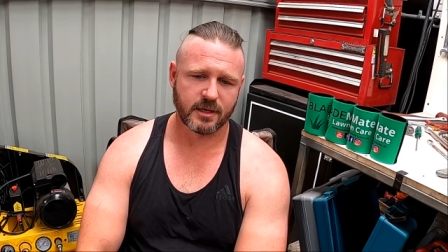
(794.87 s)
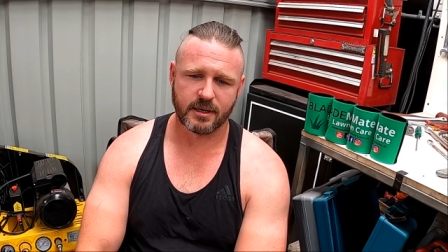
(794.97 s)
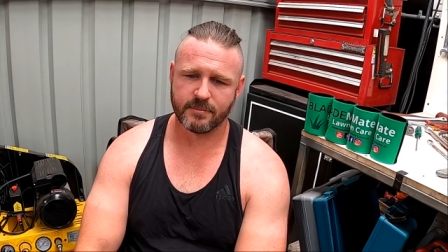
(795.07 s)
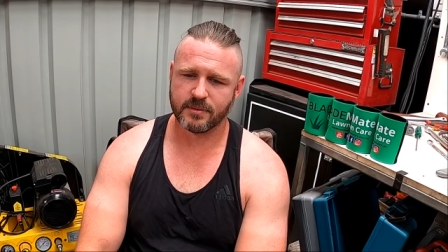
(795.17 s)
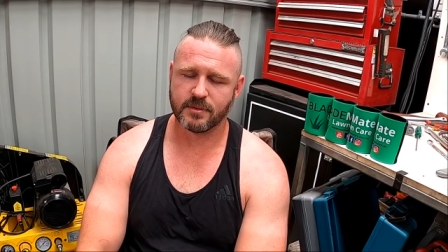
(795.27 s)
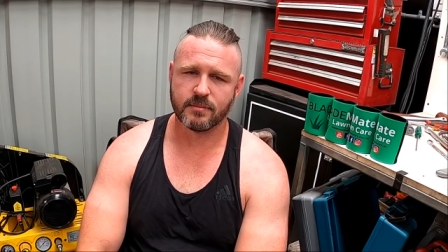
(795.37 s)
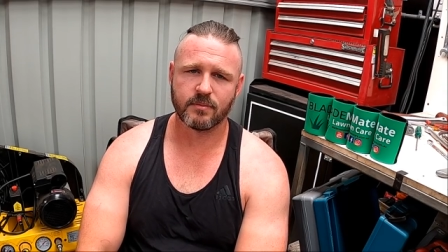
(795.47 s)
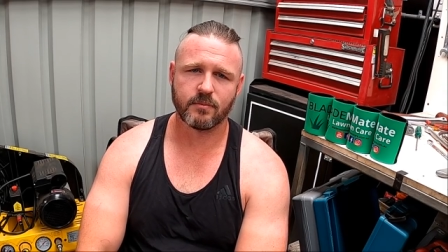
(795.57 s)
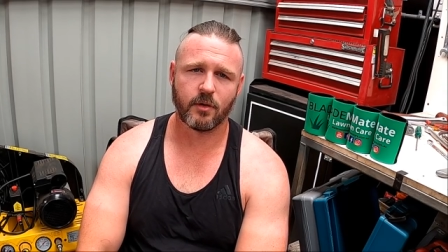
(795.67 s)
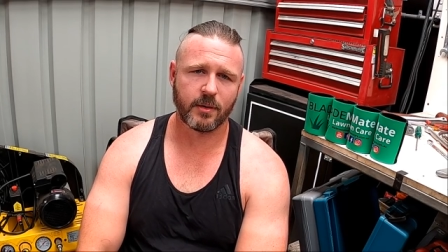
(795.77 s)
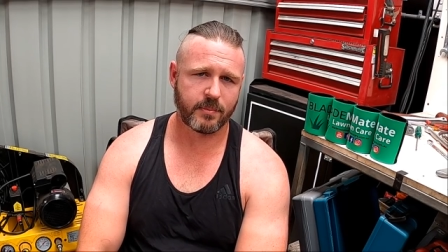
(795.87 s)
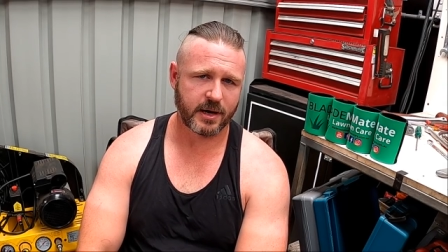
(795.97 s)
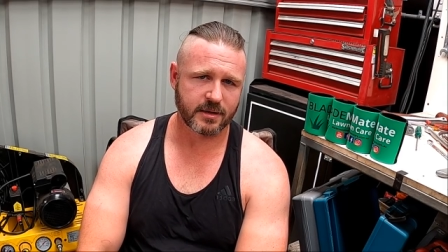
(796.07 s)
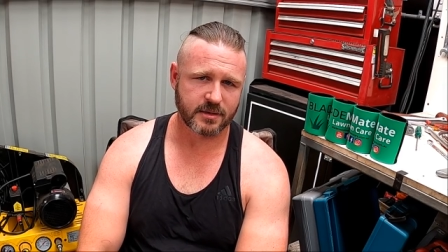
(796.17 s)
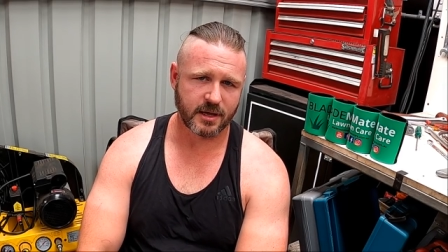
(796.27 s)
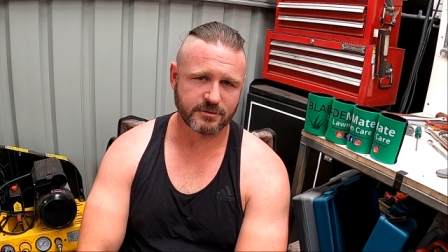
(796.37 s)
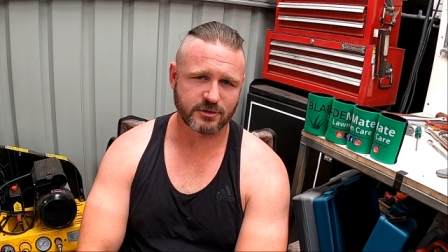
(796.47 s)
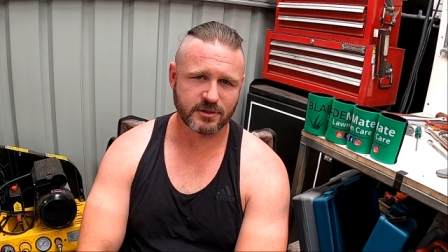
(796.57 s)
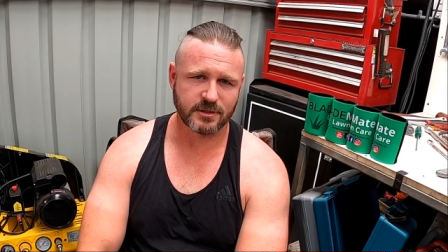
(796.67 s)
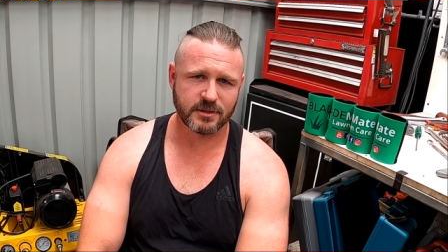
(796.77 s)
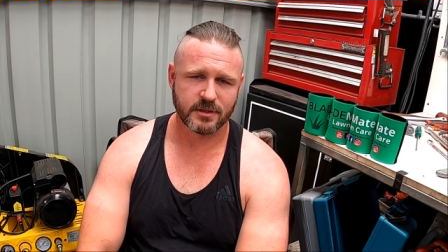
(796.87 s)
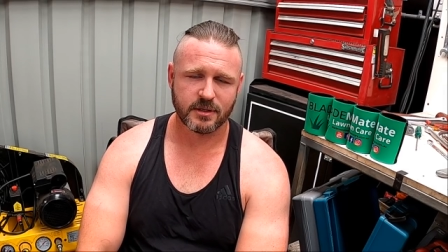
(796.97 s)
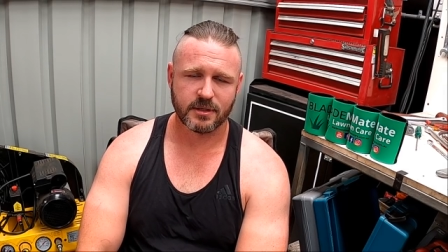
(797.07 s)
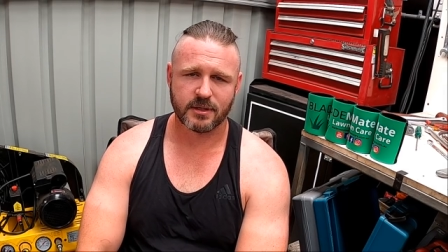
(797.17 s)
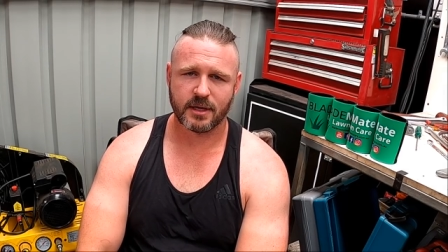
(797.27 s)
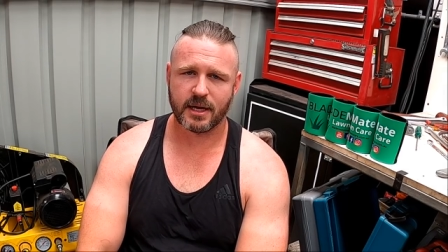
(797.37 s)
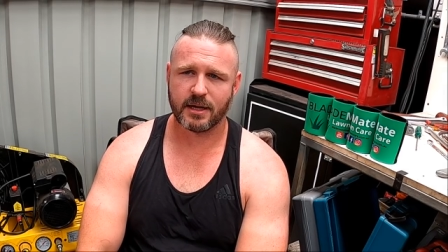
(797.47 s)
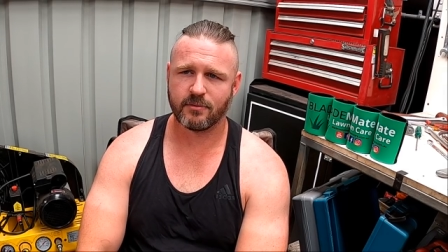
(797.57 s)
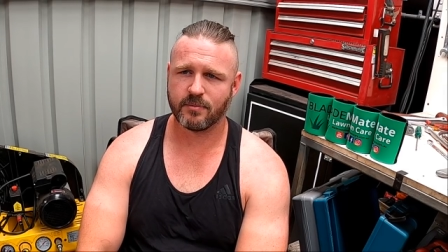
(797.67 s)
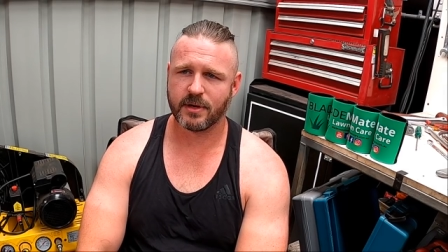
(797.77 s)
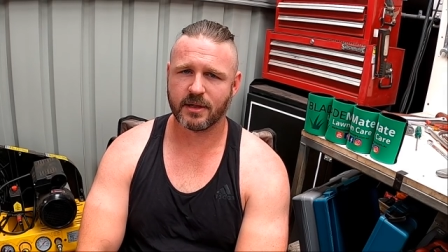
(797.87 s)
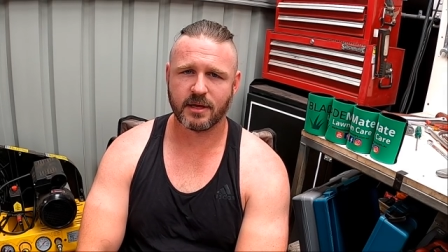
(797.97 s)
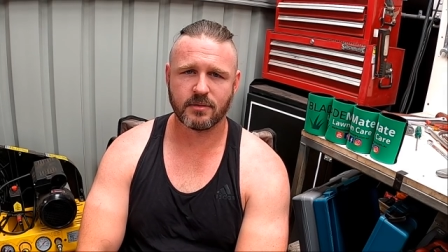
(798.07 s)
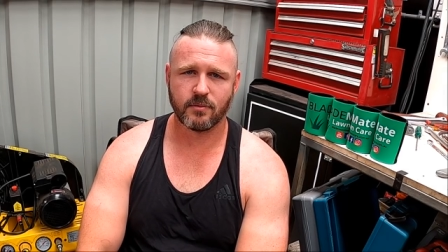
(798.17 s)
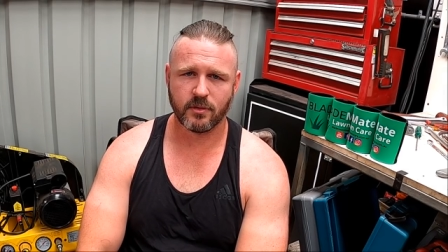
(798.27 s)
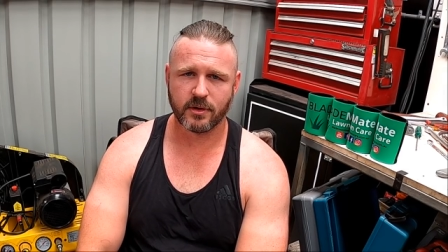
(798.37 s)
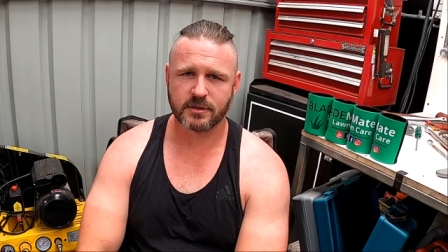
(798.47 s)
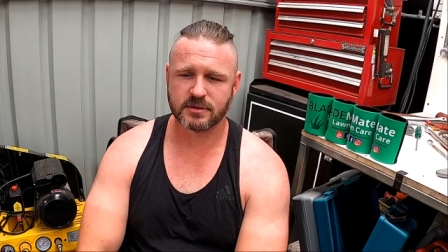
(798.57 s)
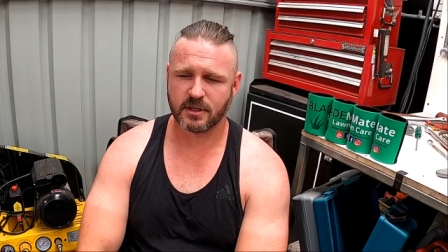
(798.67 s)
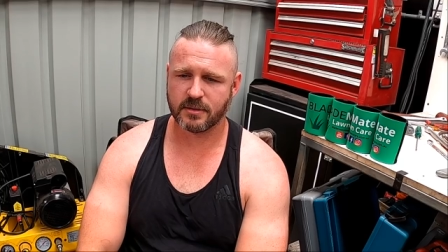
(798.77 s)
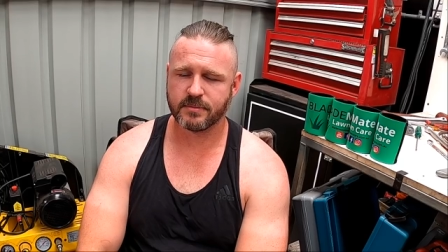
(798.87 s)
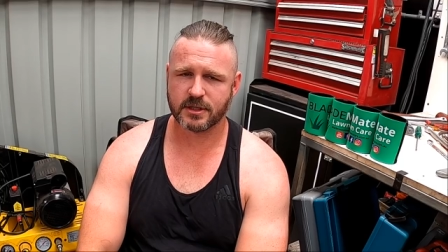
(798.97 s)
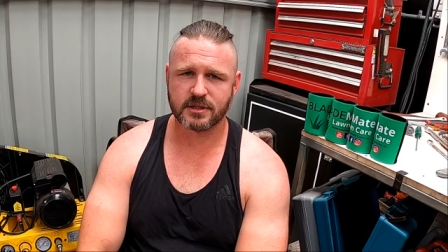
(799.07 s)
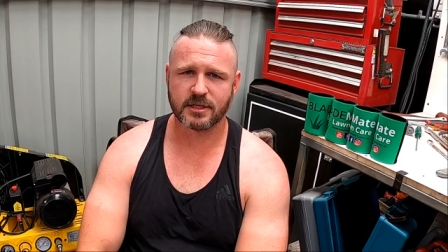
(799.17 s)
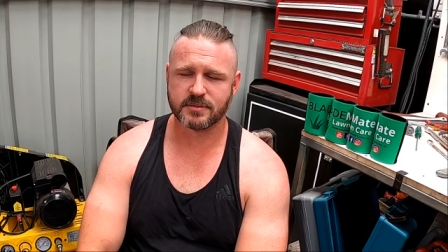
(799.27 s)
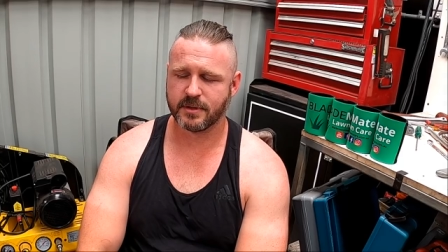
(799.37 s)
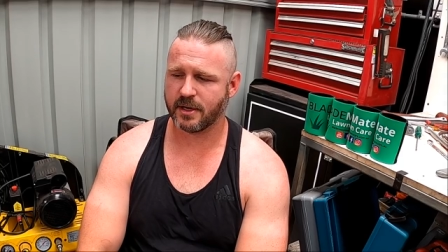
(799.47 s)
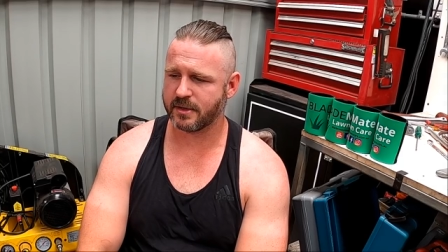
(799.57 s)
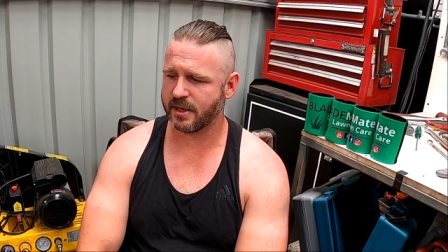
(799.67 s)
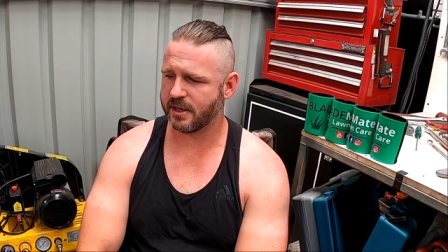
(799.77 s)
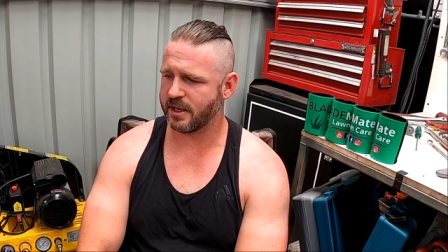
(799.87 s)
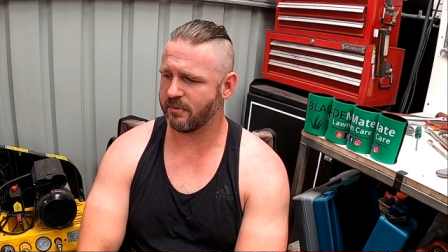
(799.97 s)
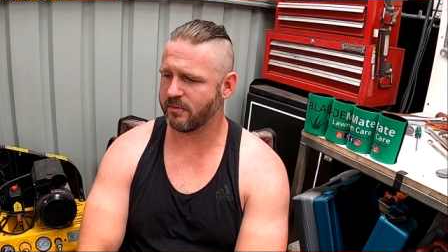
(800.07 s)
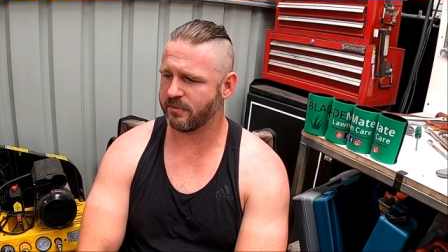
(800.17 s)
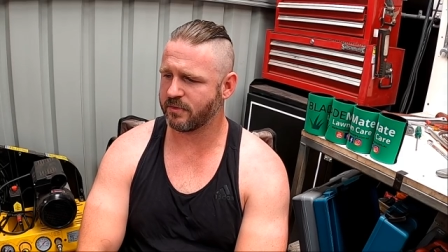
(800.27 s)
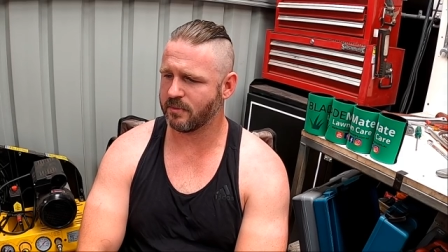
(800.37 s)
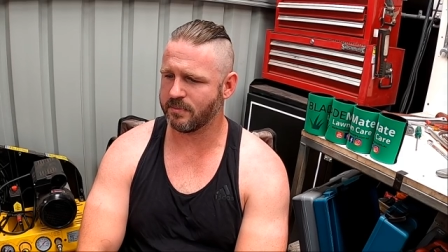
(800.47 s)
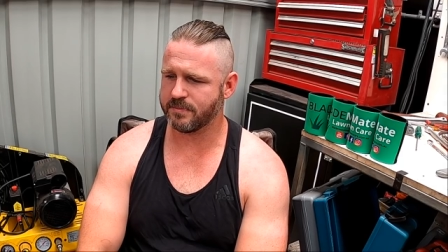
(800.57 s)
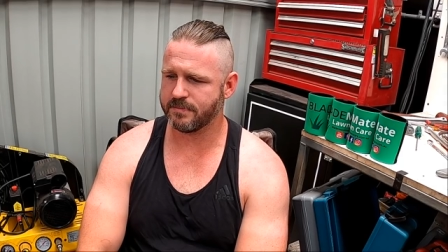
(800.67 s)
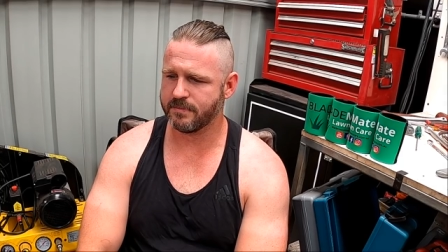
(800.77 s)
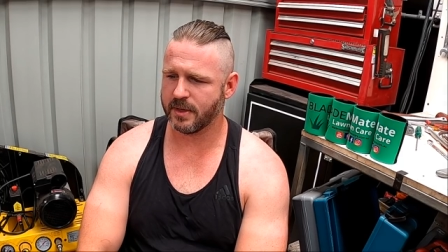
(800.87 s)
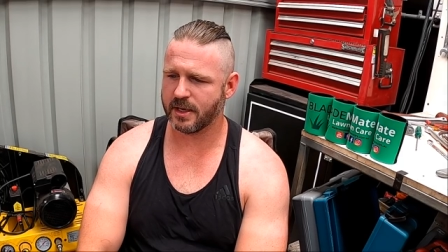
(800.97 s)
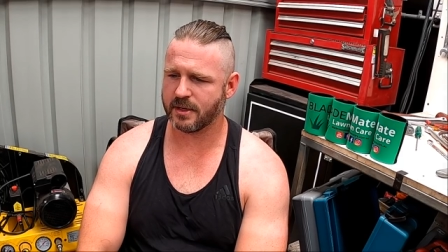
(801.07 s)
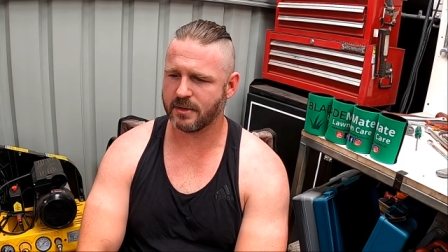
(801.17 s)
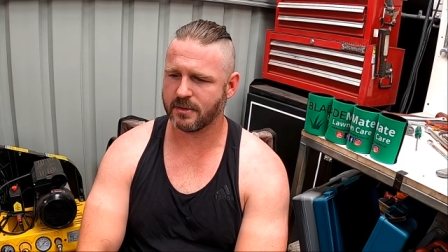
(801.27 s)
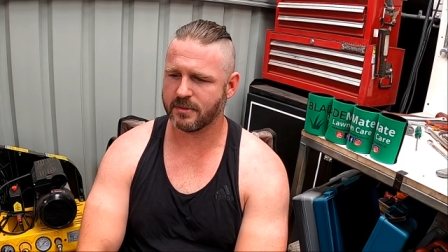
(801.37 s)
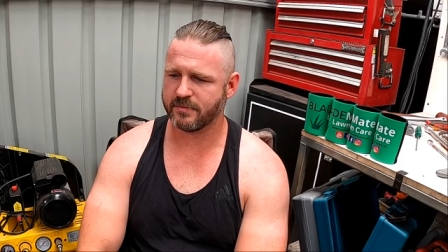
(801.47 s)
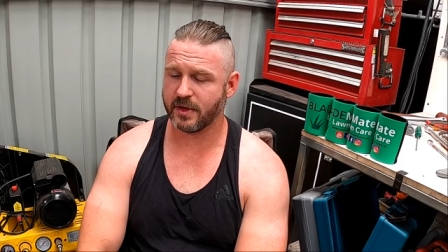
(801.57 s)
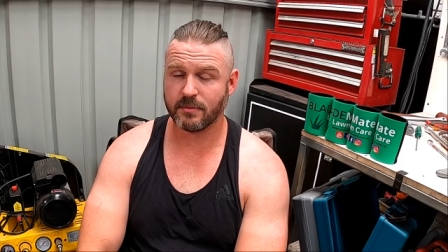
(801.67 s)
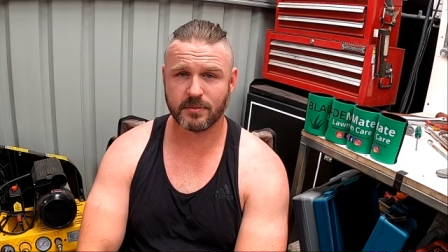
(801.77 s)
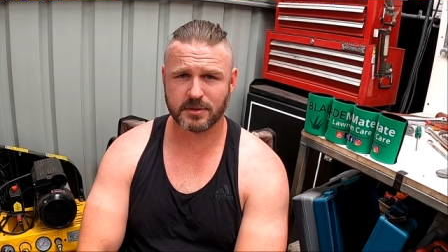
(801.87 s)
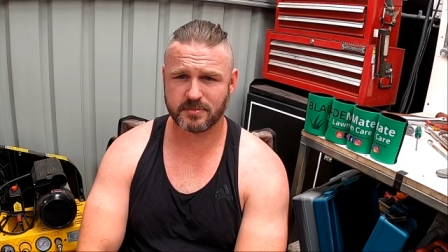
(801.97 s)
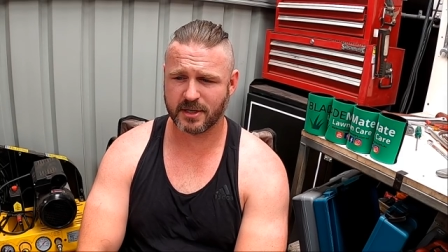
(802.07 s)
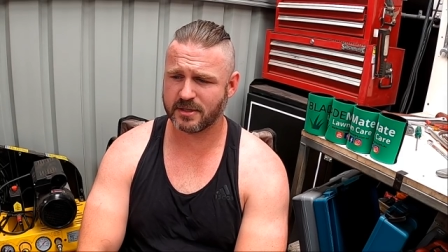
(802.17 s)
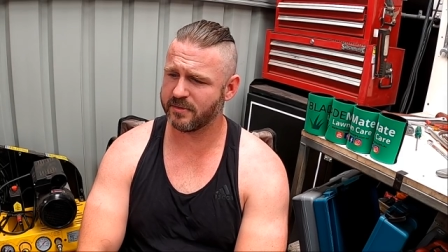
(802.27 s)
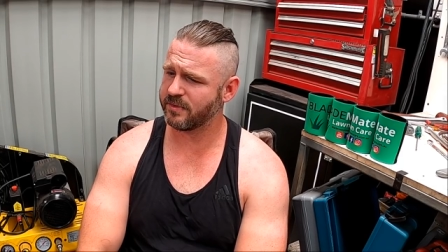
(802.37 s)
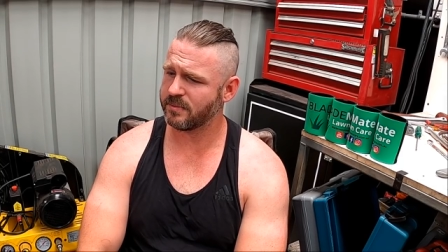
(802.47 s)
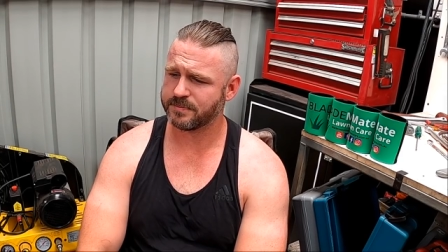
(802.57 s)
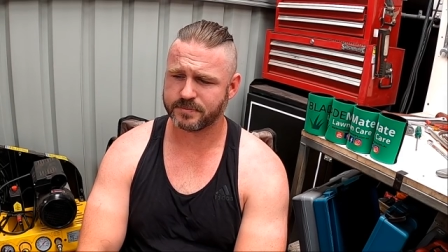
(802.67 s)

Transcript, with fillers: um, in my part of the country, uh, we've been allowed to work, so that, has been okay. However, from a family perspective,